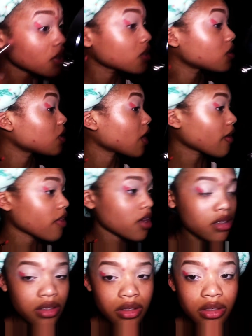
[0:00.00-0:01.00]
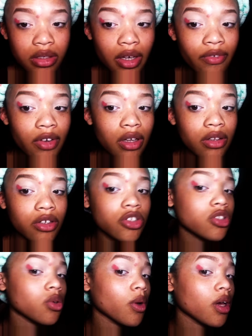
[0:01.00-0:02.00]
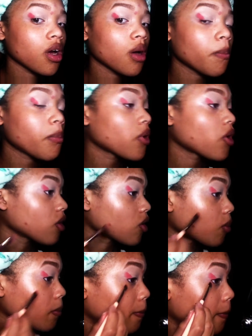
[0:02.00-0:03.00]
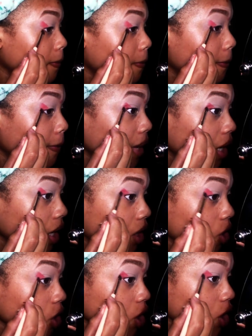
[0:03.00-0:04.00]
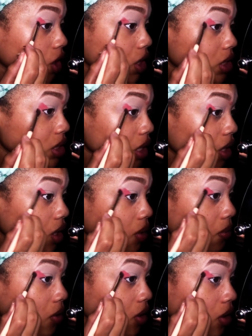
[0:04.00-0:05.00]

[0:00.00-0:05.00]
Yeah, that's definitely showing up a little better this time.